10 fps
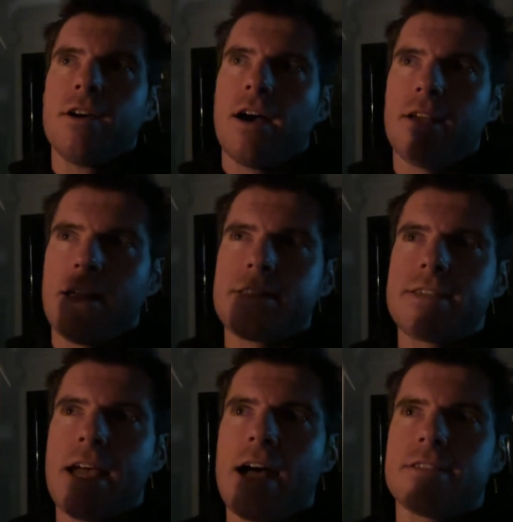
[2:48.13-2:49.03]
It
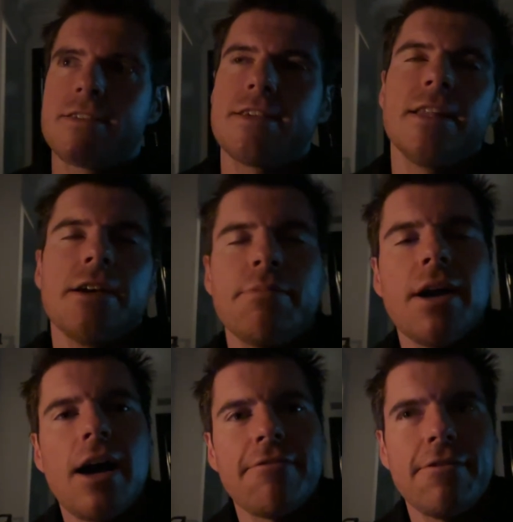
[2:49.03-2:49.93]
sounds silly,
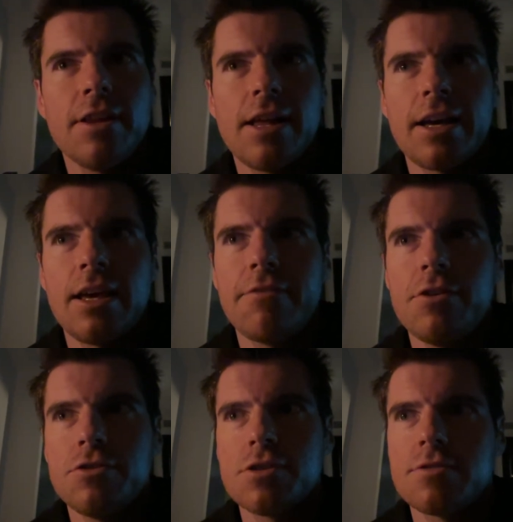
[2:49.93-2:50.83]
but I feel like if
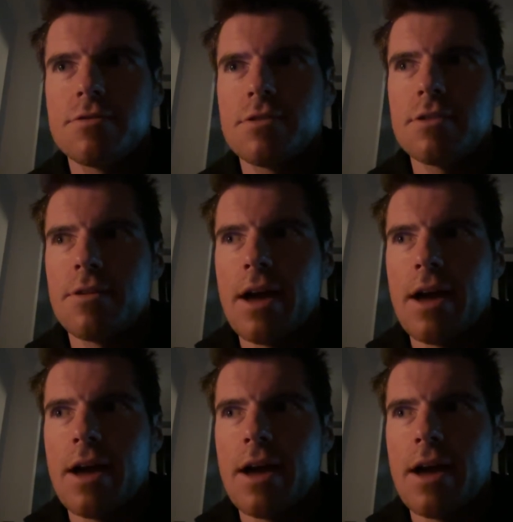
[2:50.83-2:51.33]
you just